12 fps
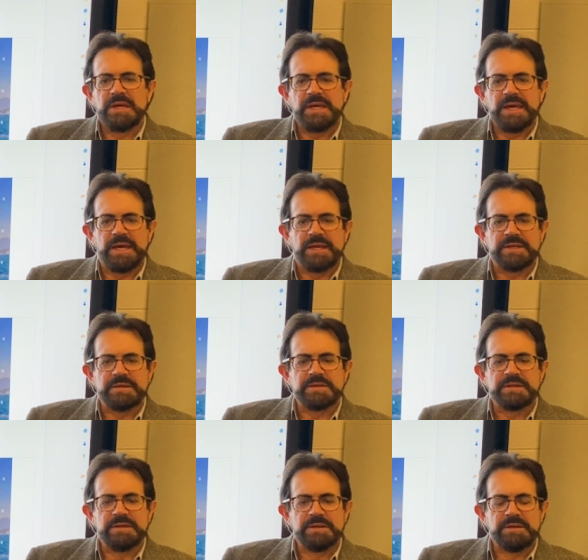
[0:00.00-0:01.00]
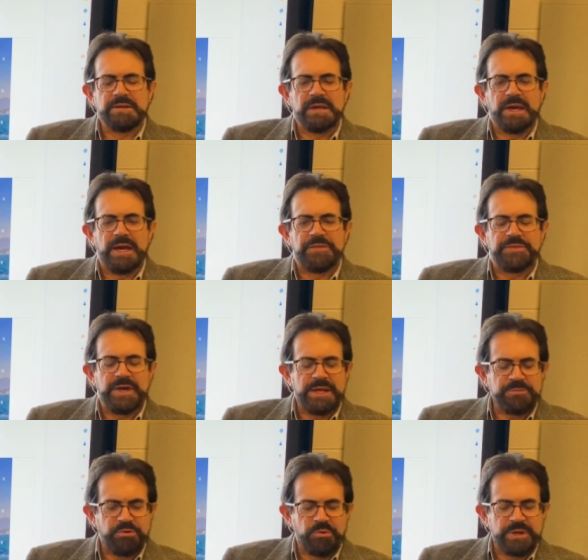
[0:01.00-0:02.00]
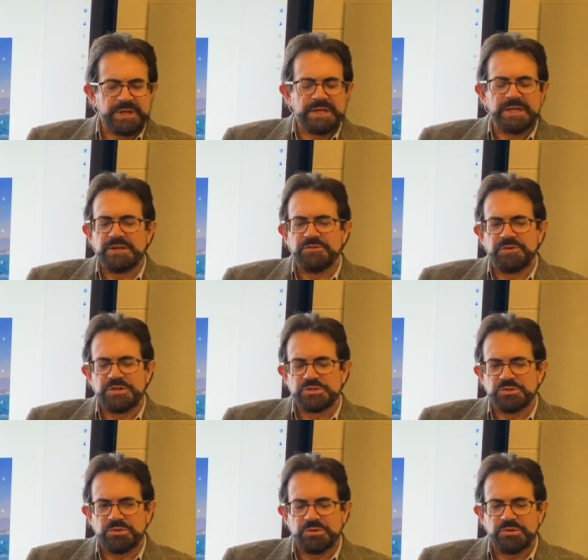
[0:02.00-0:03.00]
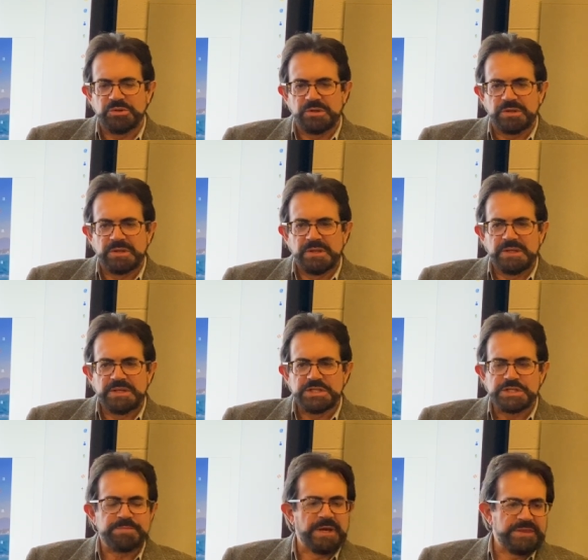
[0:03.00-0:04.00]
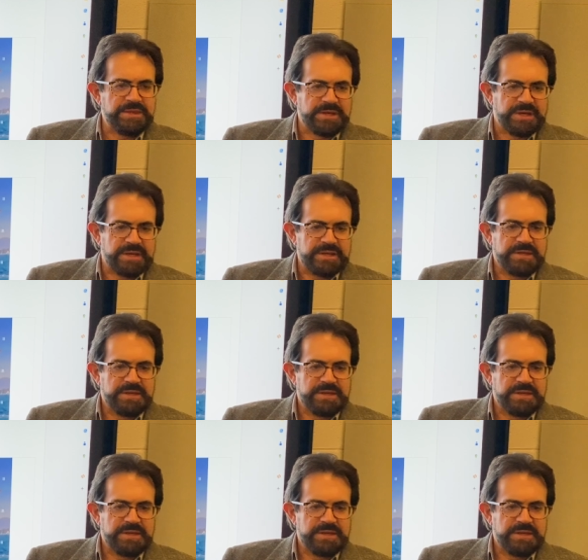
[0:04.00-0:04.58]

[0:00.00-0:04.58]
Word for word: And at that point, an individual could spend the night,